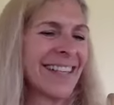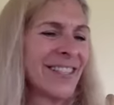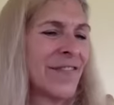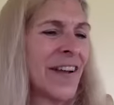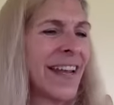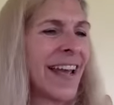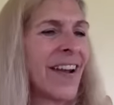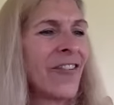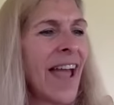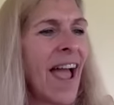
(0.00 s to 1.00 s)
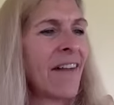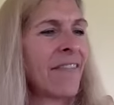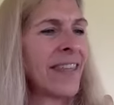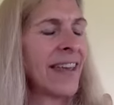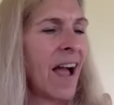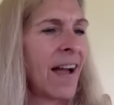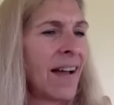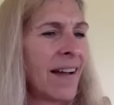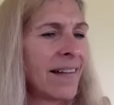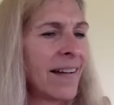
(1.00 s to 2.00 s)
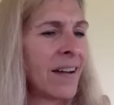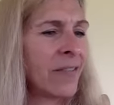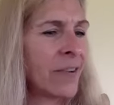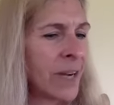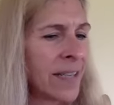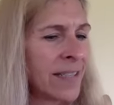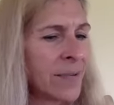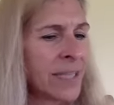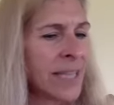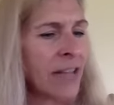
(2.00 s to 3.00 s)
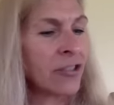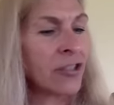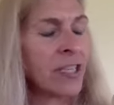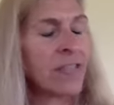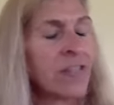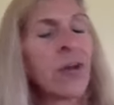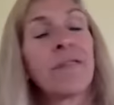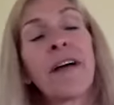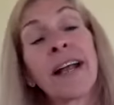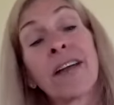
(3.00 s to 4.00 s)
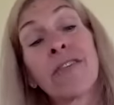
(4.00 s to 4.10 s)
It's funny. I don't have the, I don't know what I do with that sheet. So if I can